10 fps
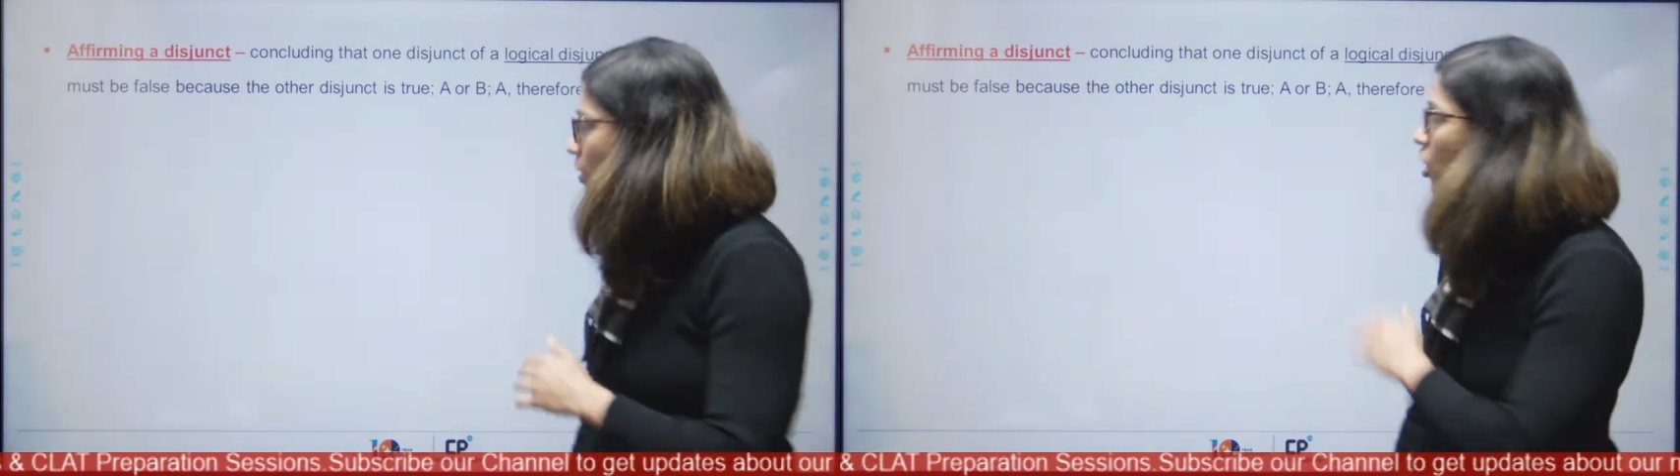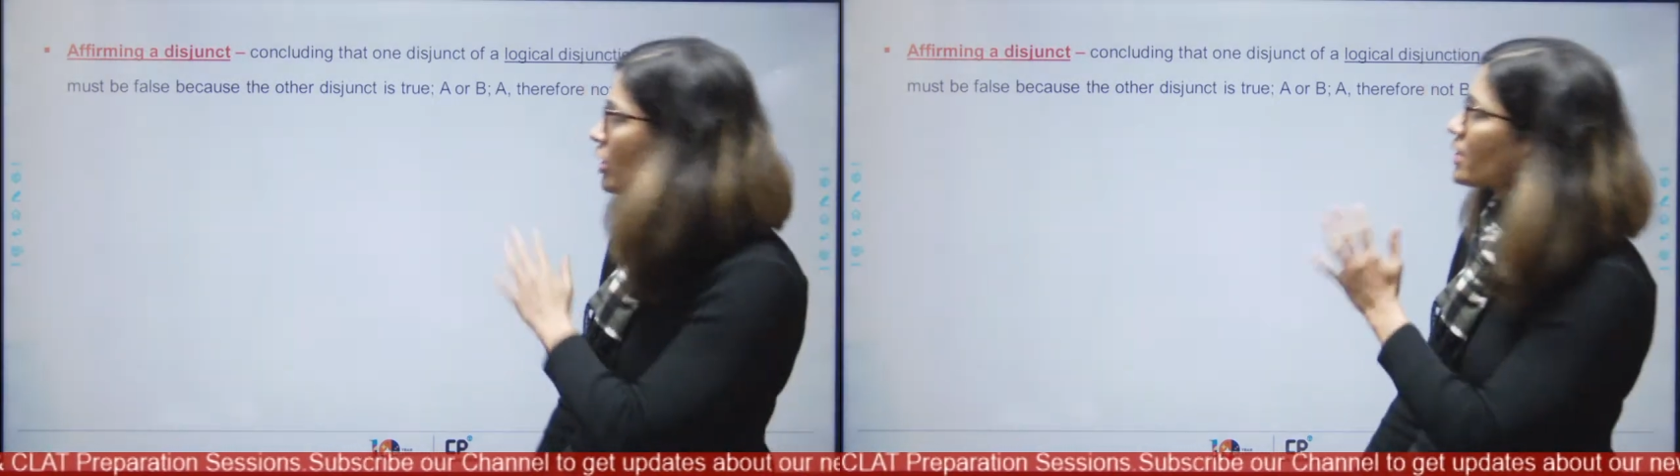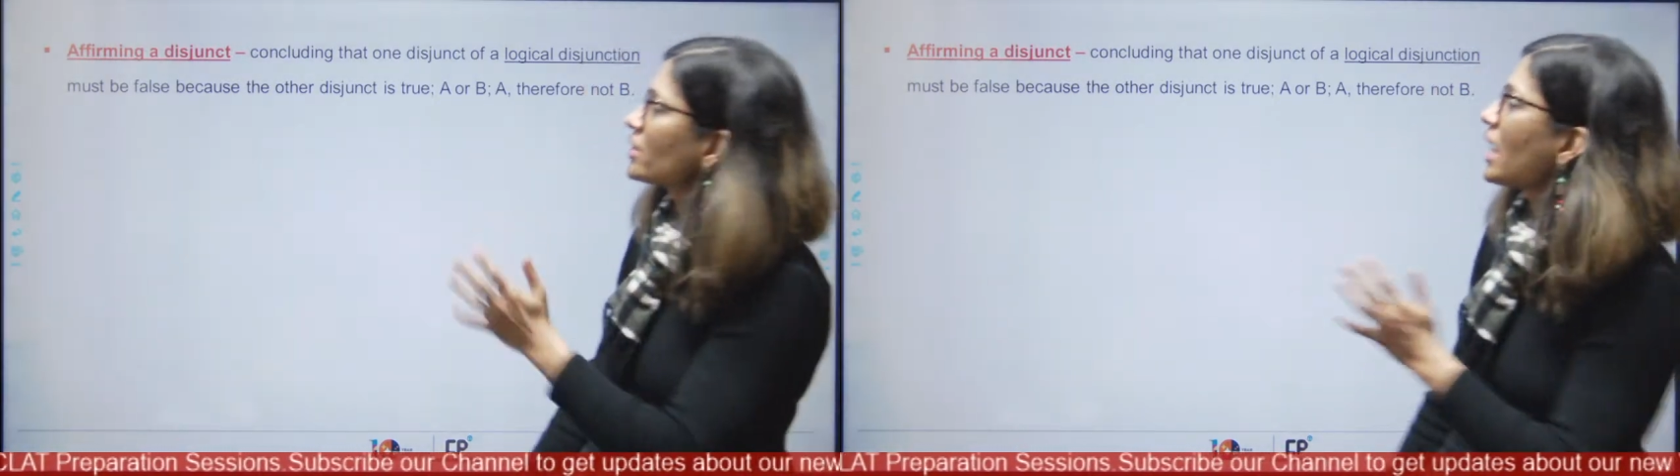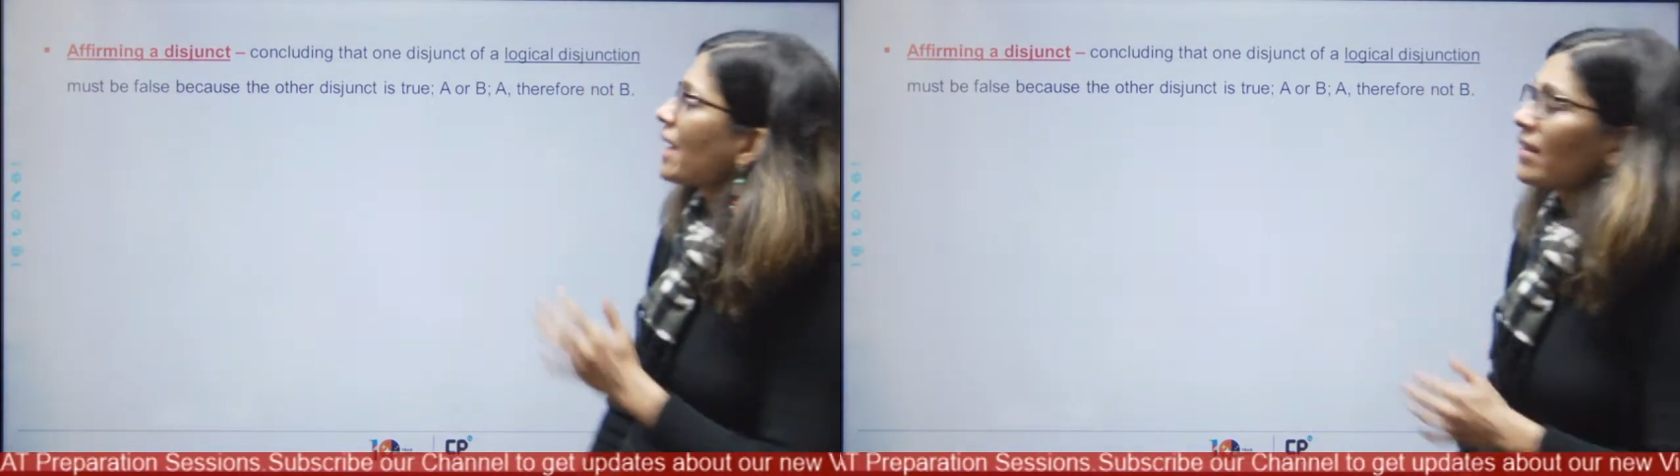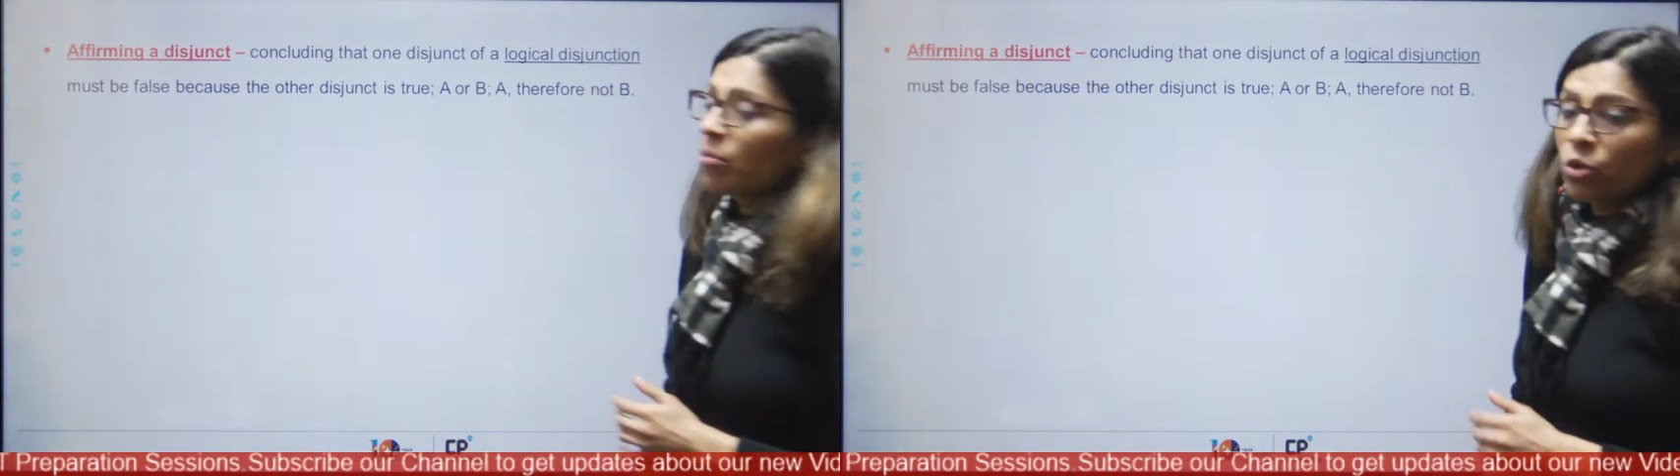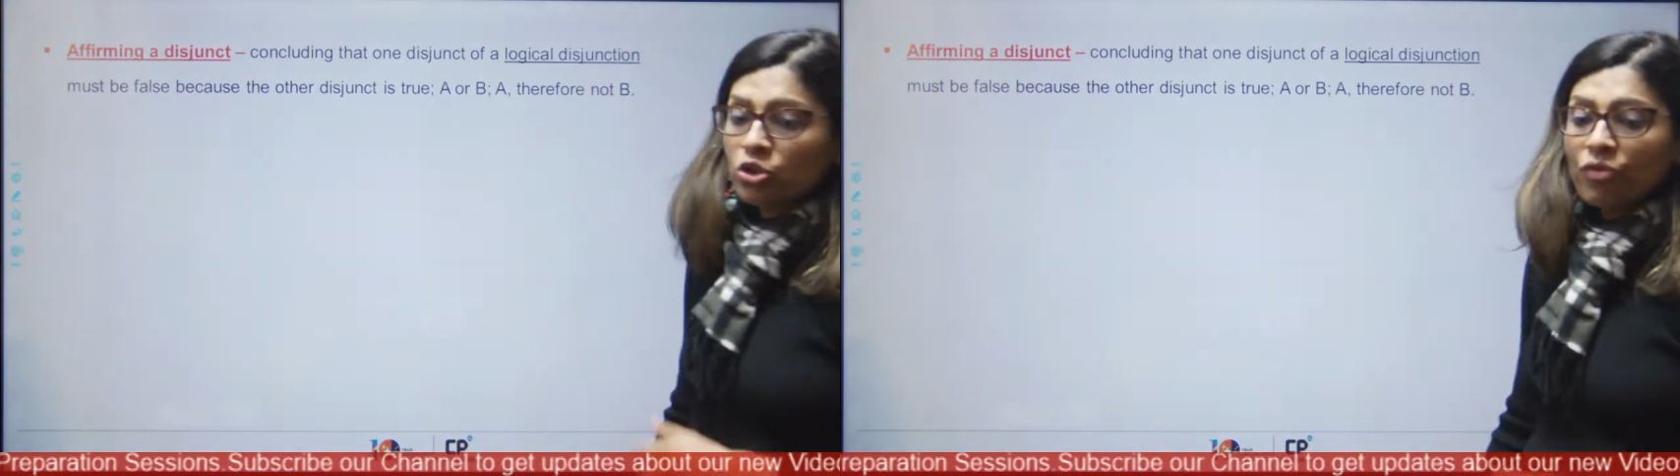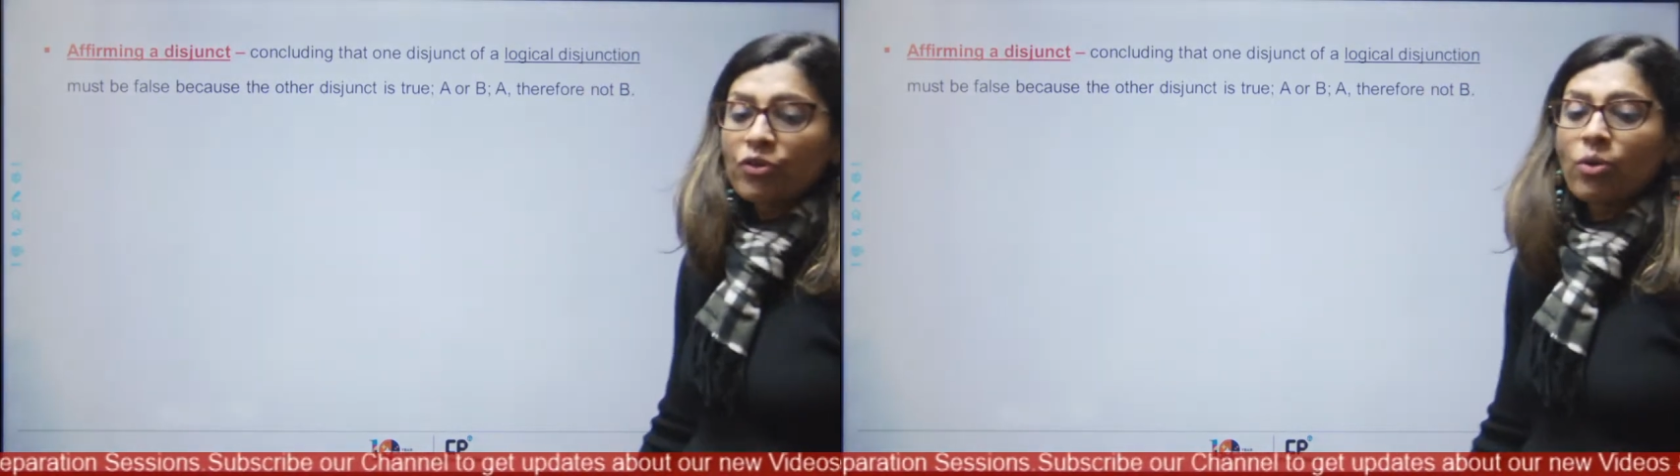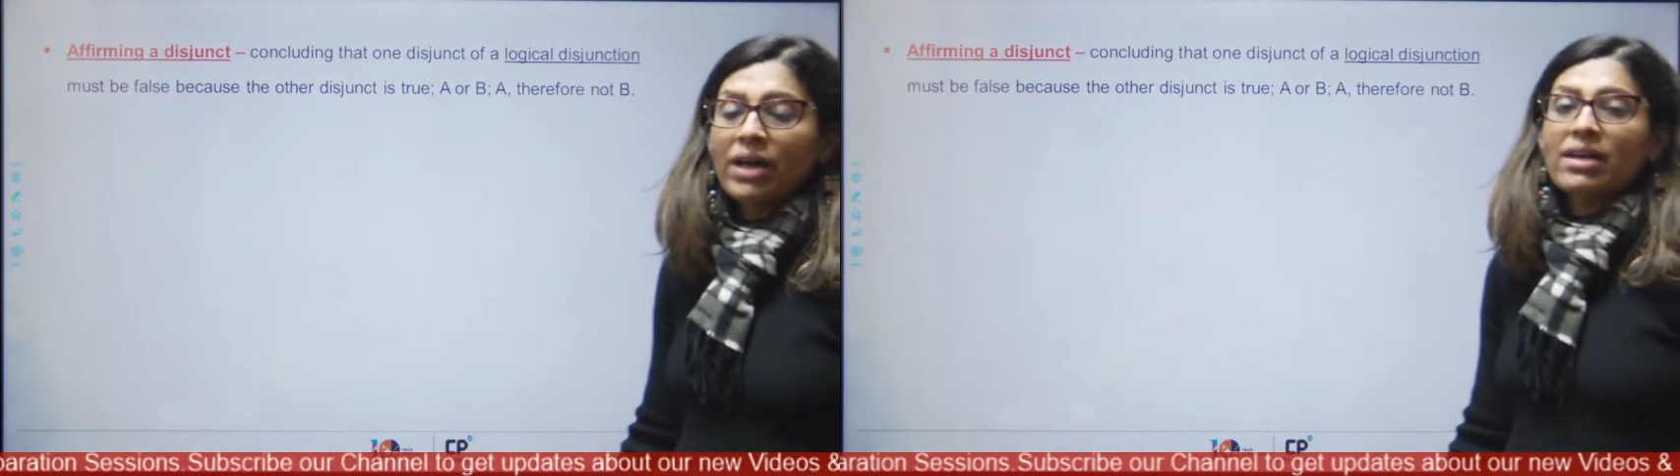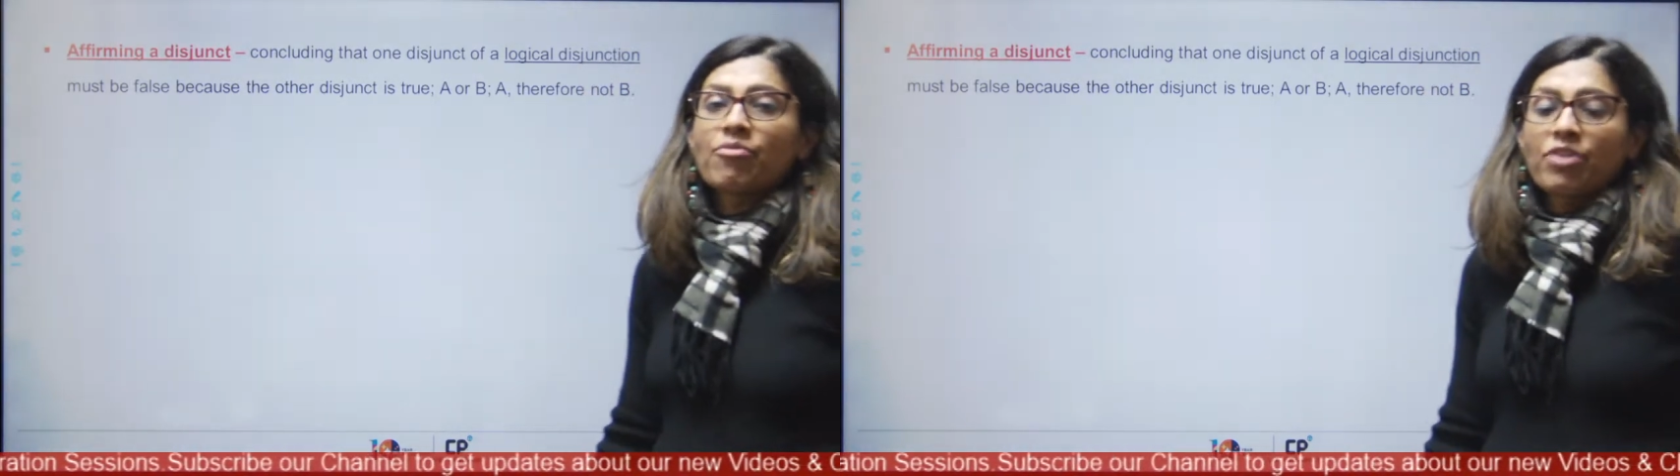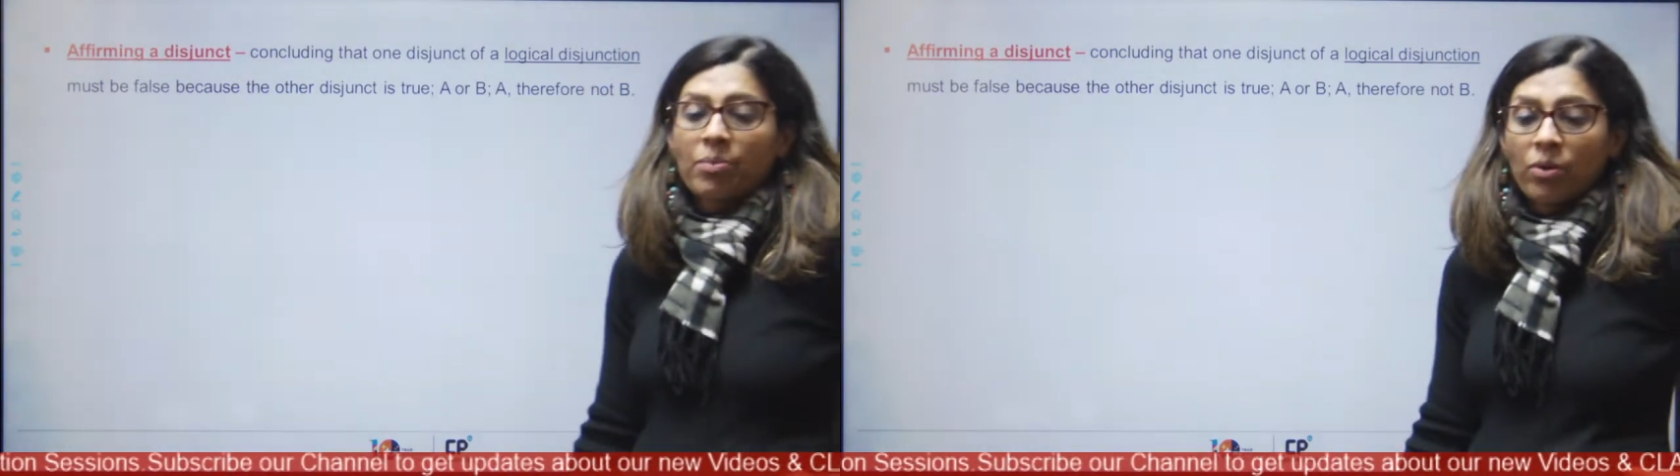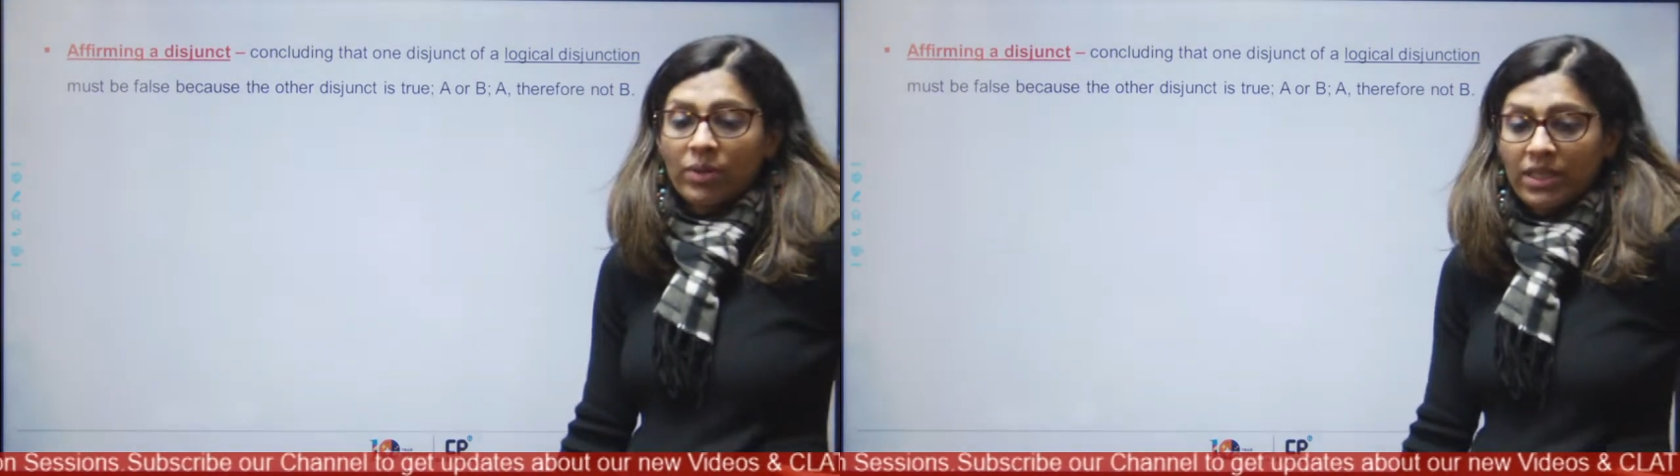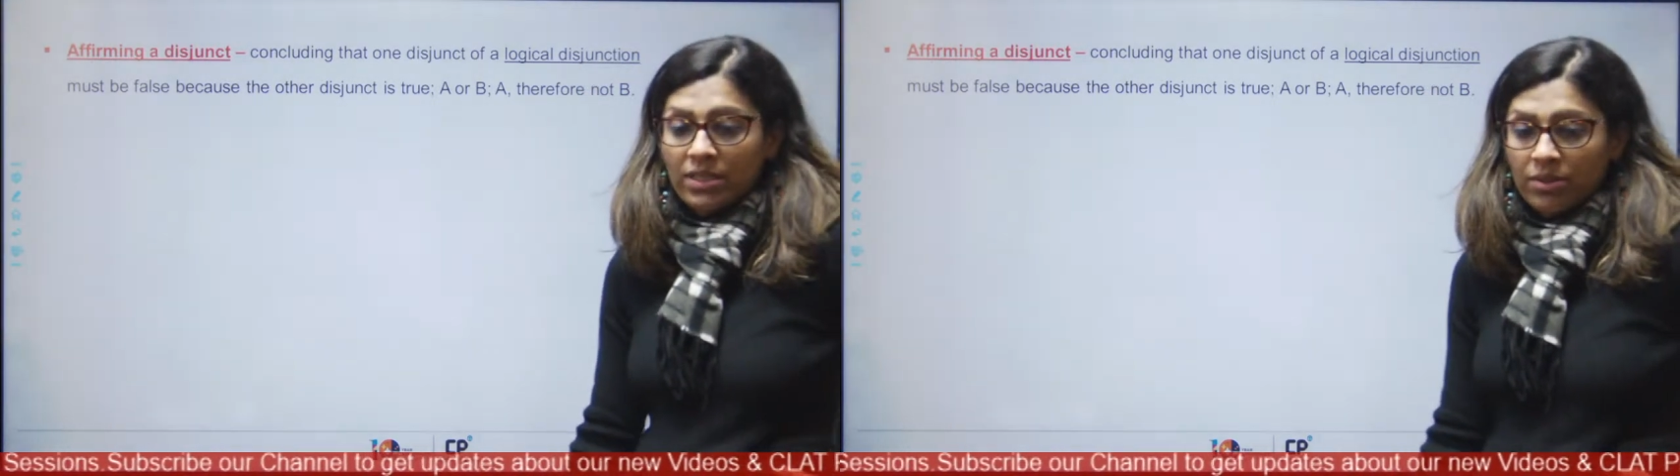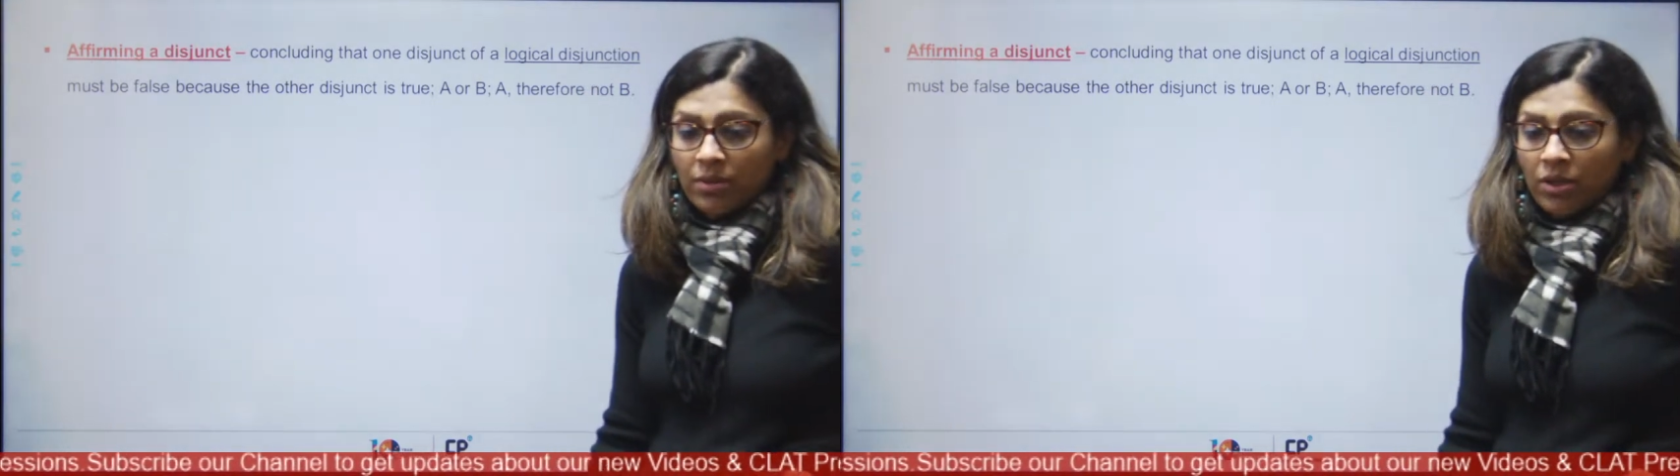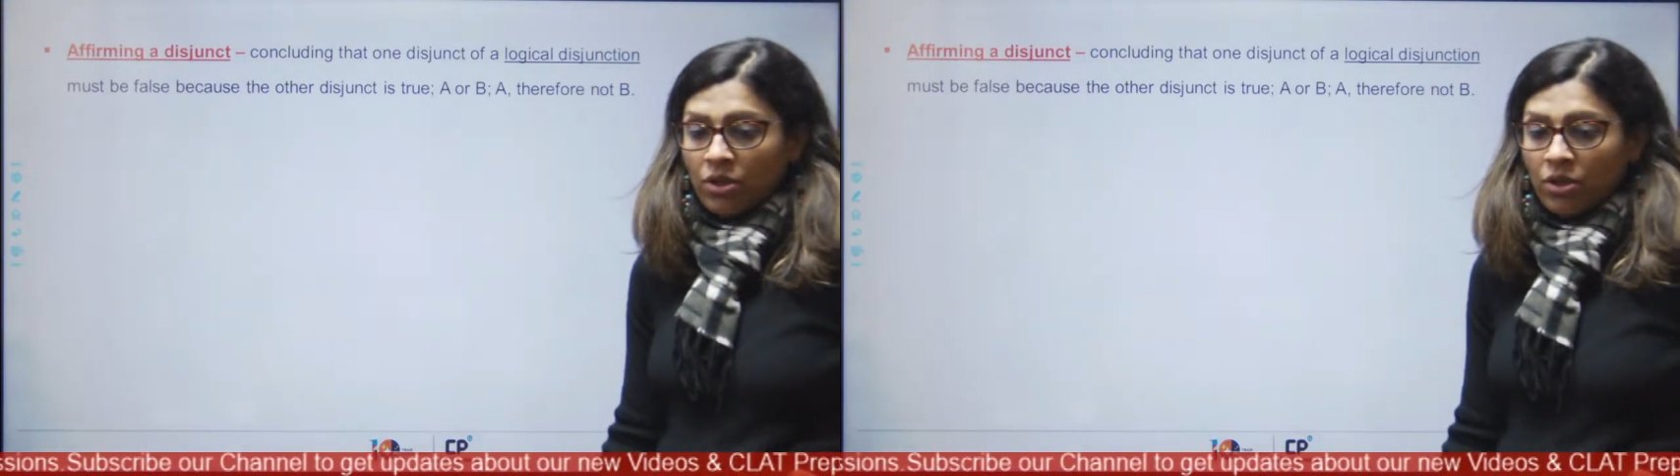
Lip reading: because I think most of you are comfortable with this.